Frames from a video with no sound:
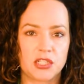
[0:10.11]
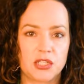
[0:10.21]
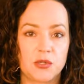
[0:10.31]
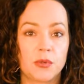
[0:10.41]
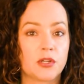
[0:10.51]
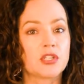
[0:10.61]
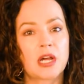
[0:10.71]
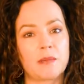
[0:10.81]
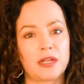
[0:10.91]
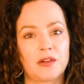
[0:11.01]
to when you're
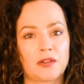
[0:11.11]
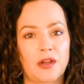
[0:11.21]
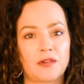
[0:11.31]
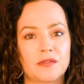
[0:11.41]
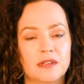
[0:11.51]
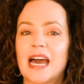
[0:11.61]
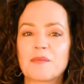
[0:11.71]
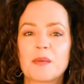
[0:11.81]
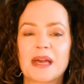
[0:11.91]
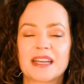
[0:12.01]
shopping your loan. I'm
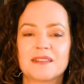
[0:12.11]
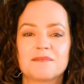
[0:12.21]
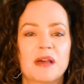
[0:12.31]
Rebecca.